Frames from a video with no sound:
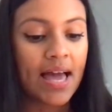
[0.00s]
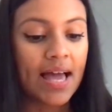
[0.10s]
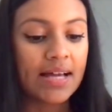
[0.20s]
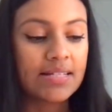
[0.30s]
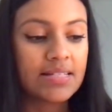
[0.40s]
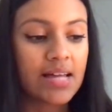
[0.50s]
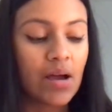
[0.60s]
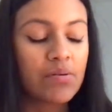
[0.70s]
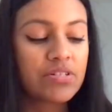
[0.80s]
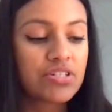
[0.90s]
and
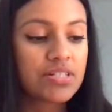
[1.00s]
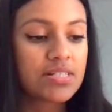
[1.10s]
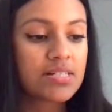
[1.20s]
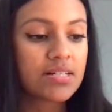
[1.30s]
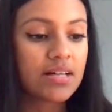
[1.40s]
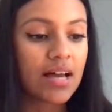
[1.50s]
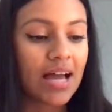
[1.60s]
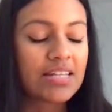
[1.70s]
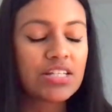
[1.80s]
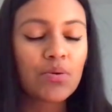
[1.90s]
I was just,
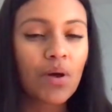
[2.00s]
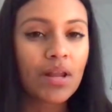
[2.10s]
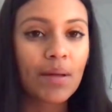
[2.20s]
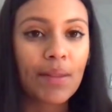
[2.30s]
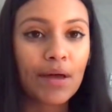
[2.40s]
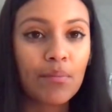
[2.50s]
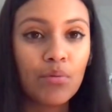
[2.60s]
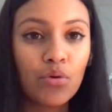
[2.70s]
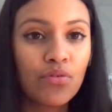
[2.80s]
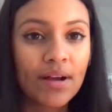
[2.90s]
I didn't want to, like,
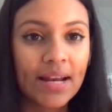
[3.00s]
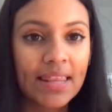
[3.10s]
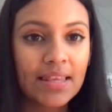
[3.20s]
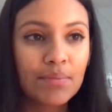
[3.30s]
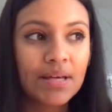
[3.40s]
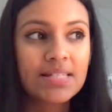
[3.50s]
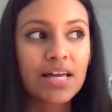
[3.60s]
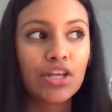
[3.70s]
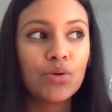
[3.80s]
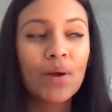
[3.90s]
move or anything because
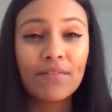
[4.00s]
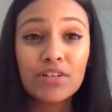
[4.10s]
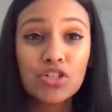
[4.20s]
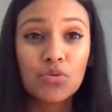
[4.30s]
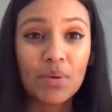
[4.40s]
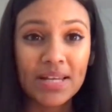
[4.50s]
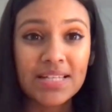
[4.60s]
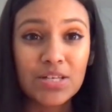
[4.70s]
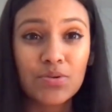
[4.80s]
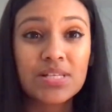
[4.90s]
I knew every 2
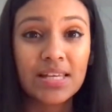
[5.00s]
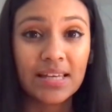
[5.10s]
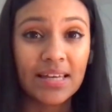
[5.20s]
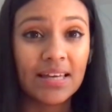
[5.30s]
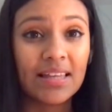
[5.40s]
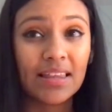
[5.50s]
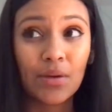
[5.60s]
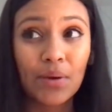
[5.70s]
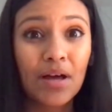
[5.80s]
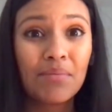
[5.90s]
minutes it was gonna hit. Like, they
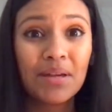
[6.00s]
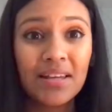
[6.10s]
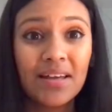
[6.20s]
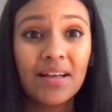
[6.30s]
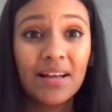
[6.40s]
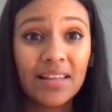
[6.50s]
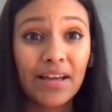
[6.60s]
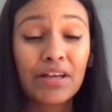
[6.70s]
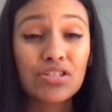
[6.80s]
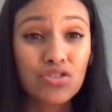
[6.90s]
were coming,
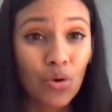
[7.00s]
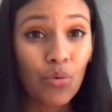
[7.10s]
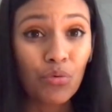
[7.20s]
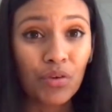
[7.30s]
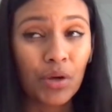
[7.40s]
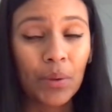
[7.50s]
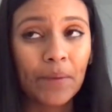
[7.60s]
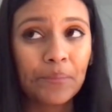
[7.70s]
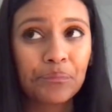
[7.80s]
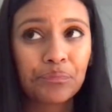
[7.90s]
like, so frequent.
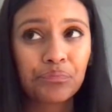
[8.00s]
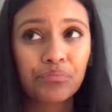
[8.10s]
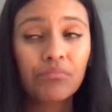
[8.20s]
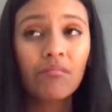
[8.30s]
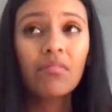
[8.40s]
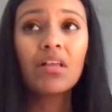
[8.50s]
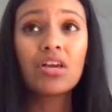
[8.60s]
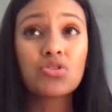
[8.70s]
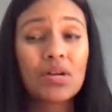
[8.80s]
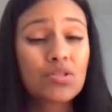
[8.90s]

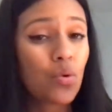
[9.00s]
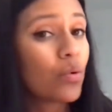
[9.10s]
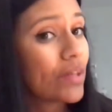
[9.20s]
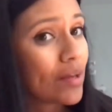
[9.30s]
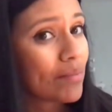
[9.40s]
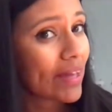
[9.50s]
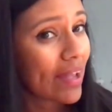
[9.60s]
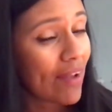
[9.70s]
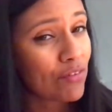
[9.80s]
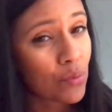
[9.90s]
So I told him, like,
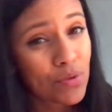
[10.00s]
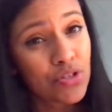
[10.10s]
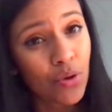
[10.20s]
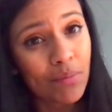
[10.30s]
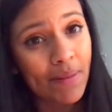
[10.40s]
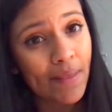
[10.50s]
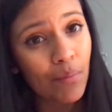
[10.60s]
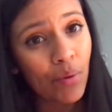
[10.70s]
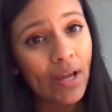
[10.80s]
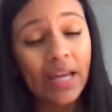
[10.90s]
everyone was annoying me at that
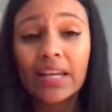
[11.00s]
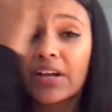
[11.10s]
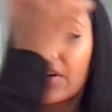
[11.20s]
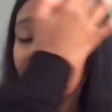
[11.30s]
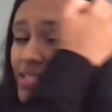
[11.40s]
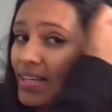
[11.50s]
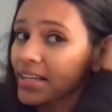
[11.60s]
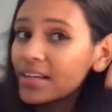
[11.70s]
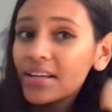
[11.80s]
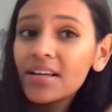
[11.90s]
point. I could hear his, like,